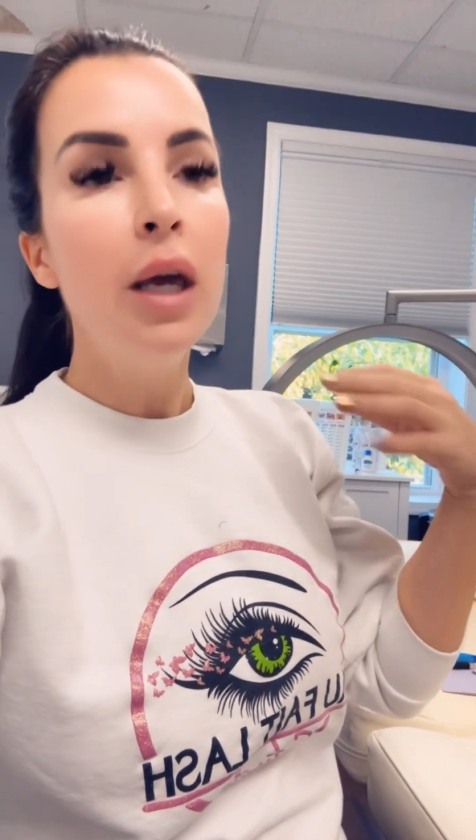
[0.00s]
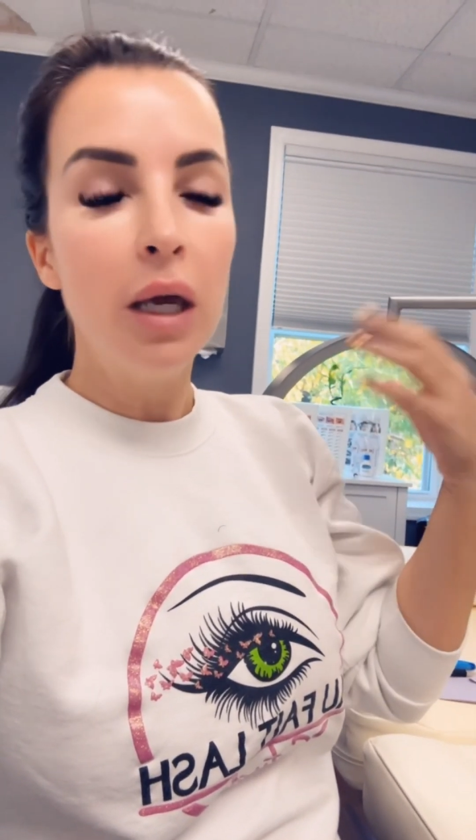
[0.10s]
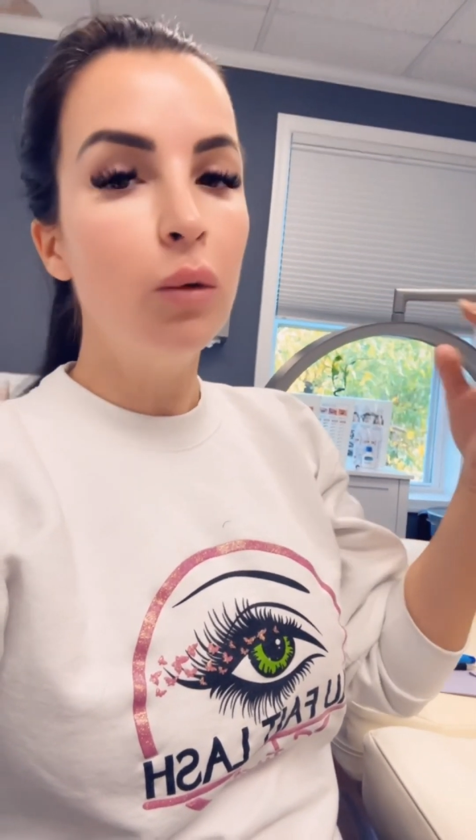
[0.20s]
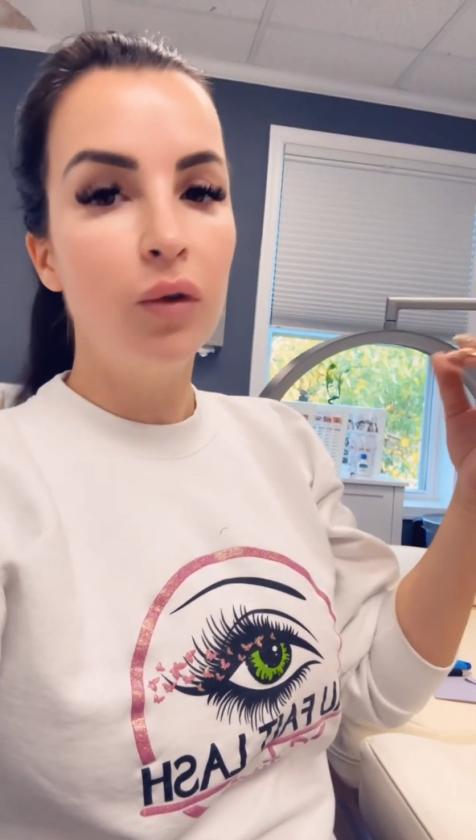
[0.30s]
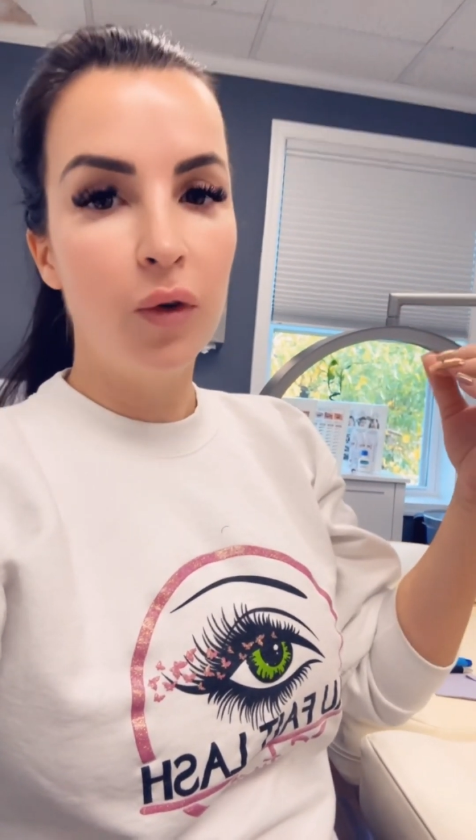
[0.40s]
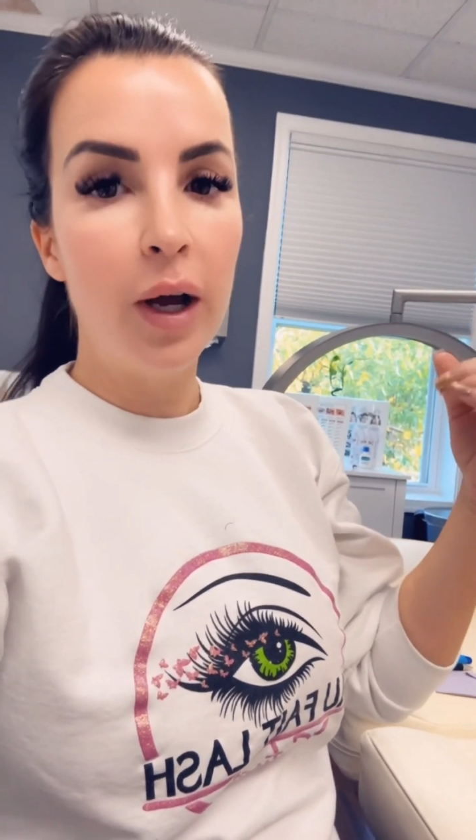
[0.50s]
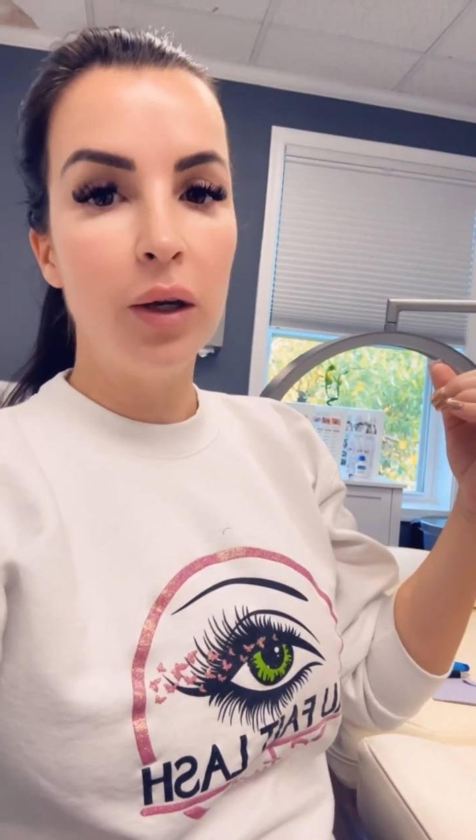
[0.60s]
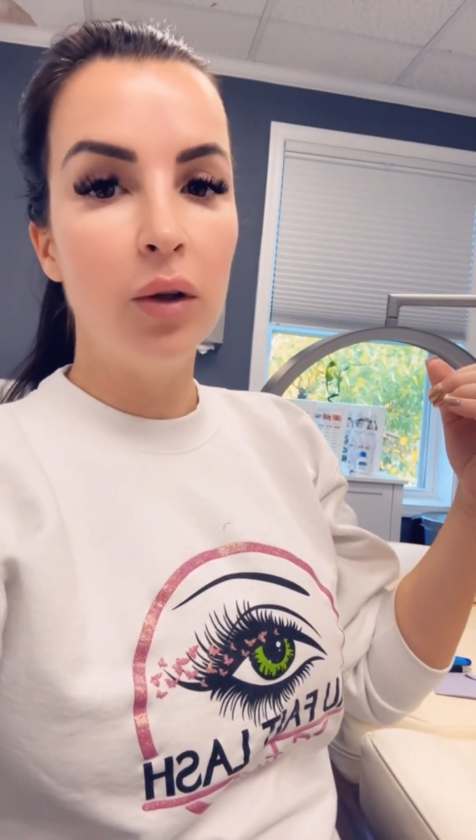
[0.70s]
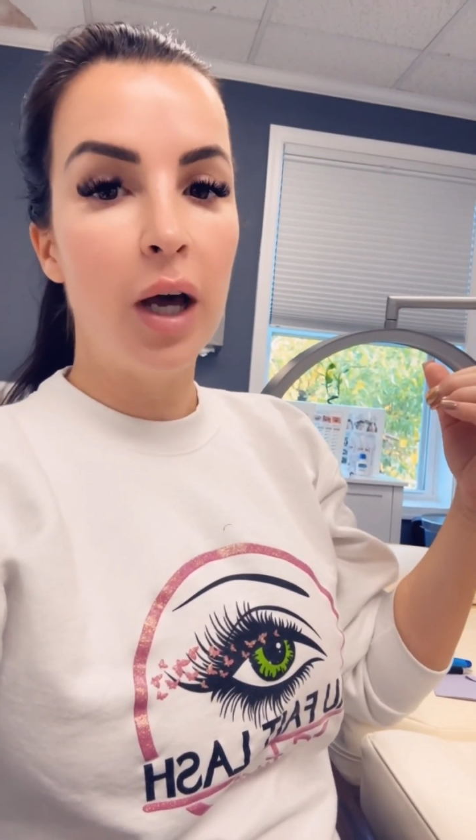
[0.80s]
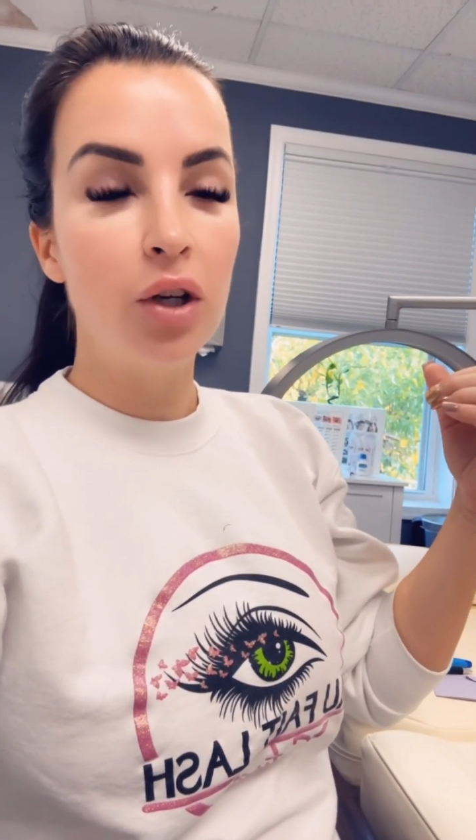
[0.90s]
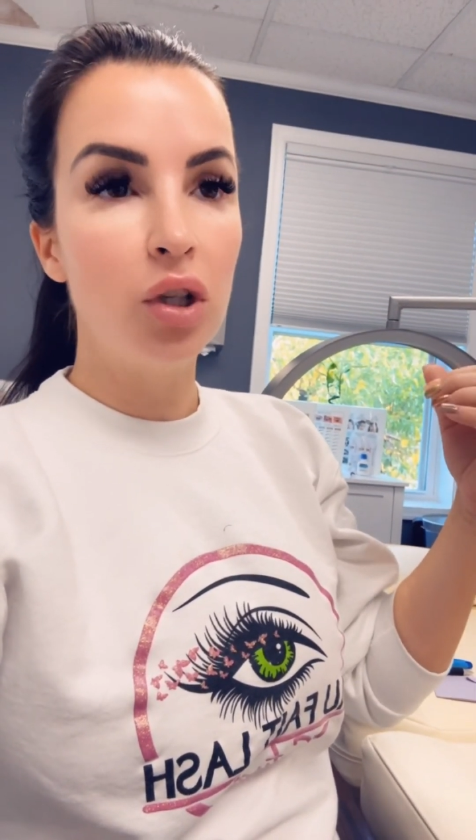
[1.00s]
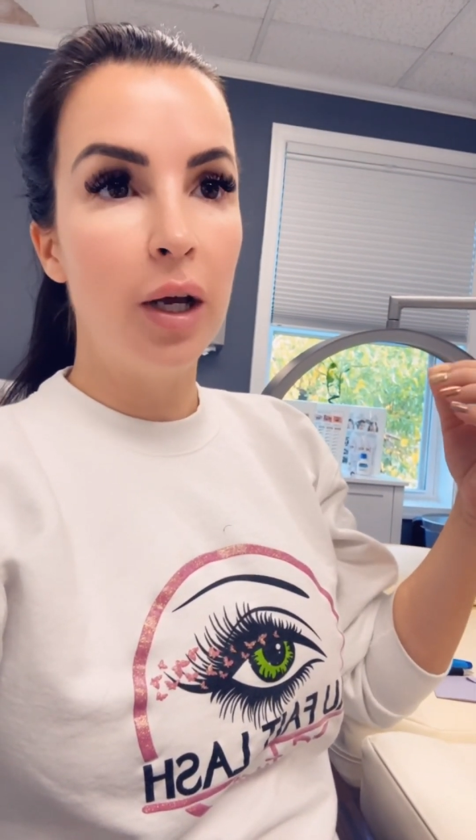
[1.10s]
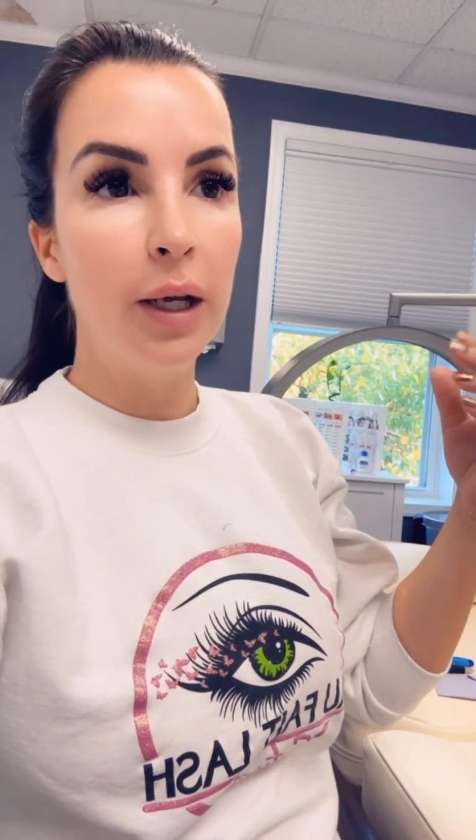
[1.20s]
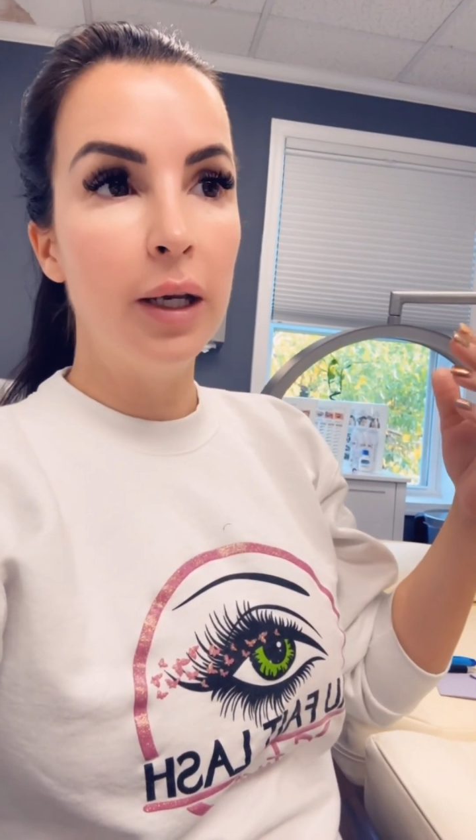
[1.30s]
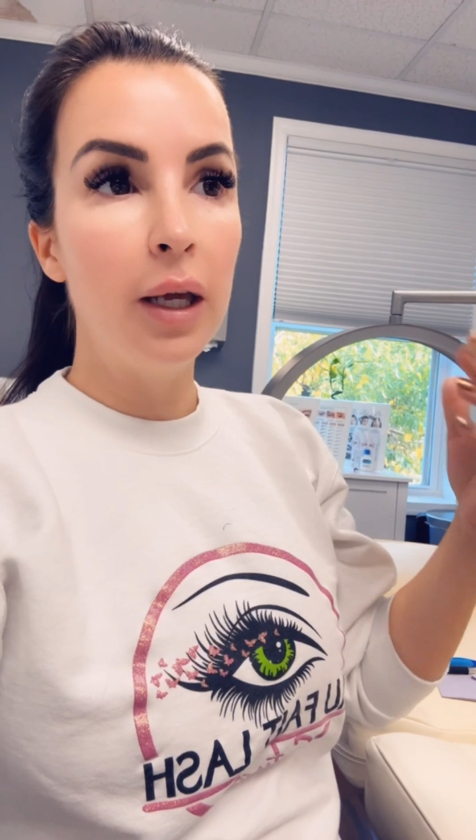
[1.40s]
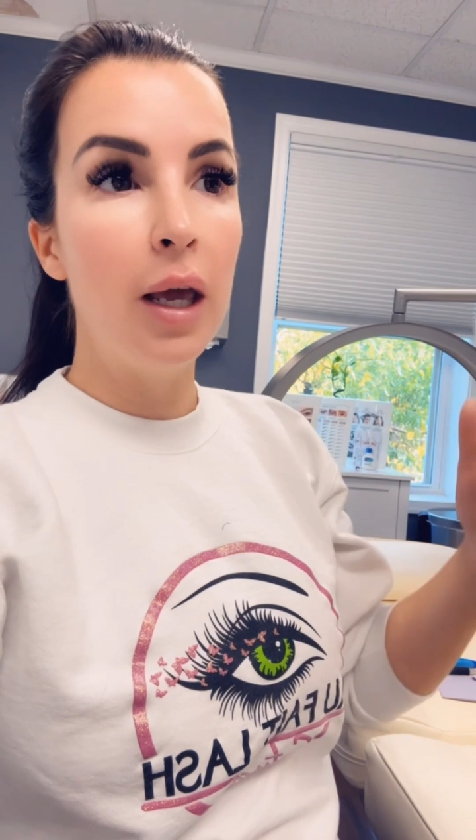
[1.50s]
it will fry your lash line.